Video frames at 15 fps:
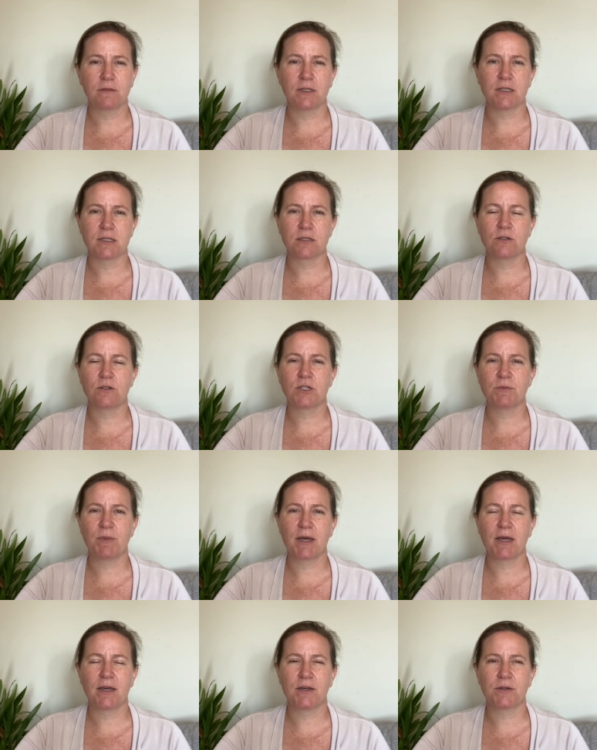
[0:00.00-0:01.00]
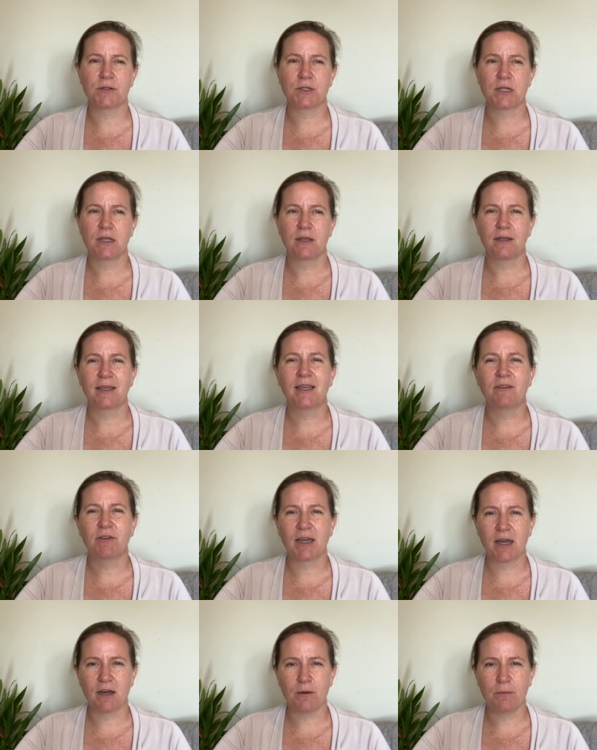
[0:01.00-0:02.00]
it's not about
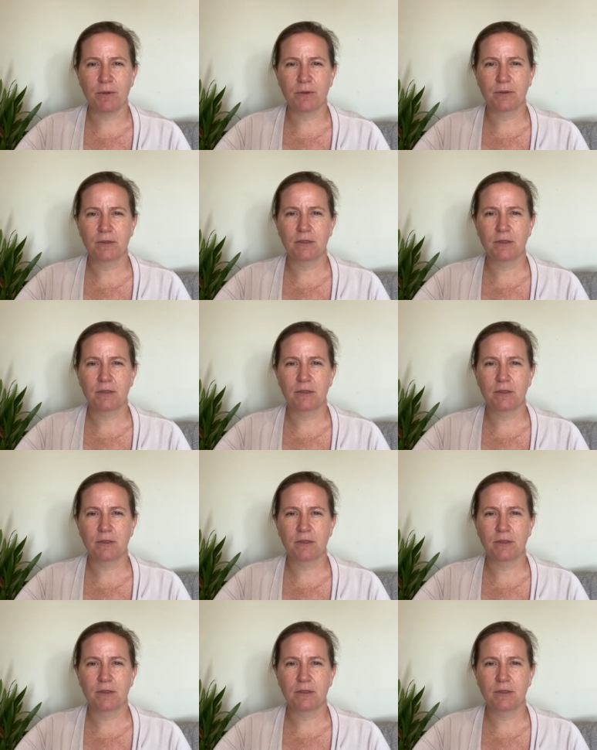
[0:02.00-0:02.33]
giving up.